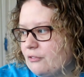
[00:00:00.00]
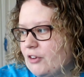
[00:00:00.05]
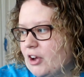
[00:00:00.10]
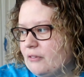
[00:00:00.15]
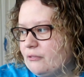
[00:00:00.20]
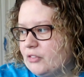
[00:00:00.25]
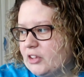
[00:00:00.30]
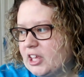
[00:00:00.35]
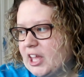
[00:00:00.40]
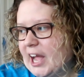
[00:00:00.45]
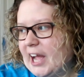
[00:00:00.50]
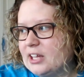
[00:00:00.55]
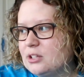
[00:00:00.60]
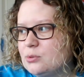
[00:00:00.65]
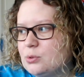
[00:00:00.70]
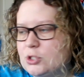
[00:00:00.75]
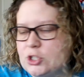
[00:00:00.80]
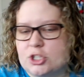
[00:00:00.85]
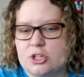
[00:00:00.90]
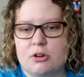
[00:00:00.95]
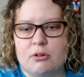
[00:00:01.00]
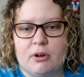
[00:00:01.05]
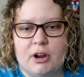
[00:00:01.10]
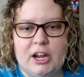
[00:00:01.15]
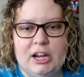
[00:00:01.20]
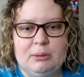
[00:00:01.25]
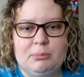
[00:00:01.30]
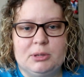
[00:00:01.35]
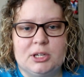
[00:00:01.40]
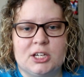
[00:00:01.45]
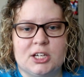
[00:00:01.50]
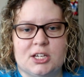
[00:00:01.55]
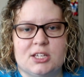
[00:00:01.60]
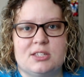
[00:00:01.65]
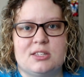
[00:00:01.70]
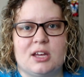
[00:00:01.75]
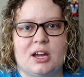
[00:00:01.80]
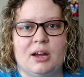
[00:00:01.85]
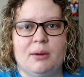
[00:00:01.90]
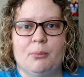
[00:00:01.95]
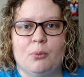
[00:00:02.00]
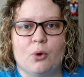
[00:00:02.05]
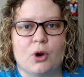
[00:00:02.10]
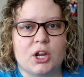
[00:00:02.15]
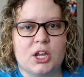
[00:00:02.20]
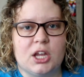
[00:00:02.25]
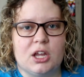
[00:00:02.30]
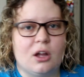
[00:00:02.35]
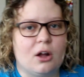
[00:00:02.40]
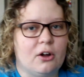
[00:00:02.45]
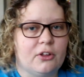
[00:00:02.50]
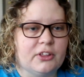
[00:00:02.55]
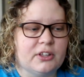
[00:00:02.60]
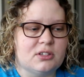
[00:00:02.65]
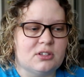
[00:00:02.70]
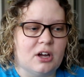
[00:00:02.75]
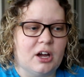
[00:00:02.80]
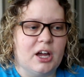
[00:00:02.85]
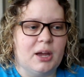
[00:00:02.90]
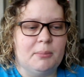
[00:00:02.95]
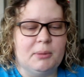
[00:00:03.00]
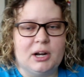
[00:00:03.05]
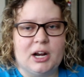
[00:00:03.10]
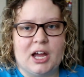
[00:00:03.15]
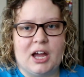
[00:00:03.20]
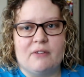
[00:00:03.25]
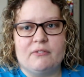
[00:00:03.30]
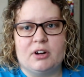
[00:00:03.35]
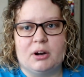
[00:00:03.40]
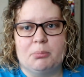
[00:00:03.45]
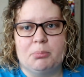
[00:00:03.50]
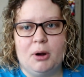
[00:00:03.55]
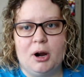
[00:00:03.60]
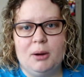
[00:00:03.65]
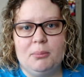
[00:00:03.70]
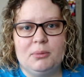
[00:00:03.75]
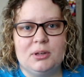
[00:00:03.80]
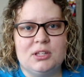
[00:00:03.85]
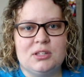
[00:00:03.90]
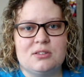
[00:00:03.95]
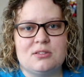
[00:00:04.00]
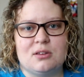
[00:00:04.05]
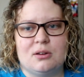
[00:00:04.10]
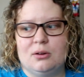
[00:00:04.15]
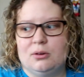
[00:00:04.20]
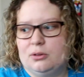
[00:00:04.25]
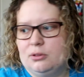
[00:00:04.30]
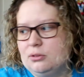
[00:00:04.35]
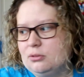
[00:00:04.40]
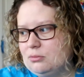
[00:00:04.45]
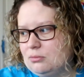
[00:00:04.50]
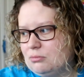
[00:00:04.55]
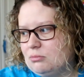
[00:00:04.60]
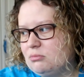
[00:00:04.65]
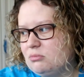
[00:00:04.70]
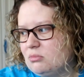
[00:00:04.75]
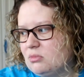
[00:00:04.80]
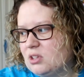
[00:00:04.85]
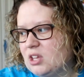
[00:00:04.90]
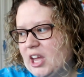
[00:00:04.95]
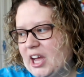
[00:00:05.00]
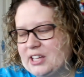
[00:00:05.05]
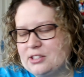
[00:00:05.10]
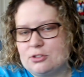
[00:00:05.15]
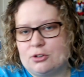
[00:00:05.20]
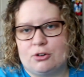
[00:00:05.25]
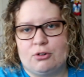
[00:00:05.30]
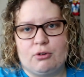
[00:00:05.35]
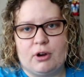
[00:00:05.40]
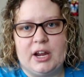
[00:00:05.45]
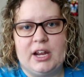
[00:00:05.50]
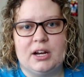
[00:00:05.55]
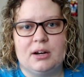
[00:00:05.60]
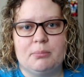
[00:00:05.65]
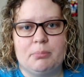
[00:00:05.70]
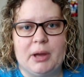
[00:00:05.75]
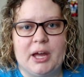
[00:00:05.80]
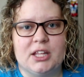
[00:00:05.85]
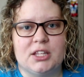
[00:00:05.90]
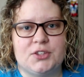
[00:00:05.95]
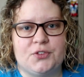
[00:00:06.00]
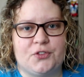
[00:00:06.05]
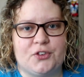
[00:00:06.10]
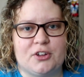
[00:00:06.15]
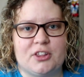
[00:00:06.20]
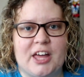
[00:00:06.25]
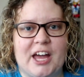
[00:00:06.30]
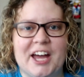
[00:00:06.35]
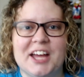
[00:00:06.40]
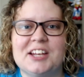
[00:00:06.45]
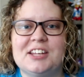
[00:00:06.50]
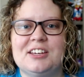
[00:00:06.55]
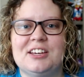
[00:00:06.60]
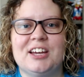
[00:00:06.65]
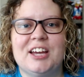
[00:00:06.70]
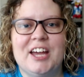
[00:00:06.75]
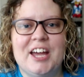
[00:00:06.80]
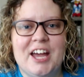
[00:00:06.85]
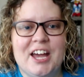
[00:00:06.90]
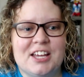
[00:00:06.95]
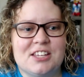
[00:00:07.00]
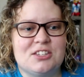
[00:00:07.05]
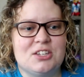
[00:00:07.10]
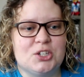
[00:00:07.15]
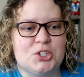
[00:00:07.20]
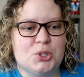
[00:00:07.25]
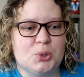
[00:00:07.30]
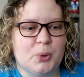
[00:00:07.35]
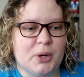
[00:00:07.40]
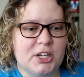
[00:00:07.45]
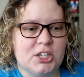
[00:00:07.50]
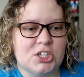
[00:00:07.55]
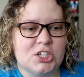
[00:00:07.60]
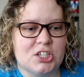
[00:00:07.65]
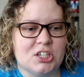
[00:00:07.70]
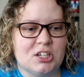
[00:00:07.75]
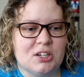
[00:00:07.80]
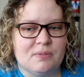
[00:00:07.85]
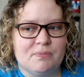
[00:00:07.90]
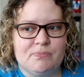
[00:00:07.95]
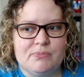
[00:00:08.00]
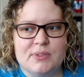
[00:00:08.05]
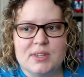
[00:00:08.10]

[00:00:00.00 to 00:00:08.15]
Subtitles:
I have the cats, which is great because I'm working all the time and I have an apartment, so cats are great pets for that situation.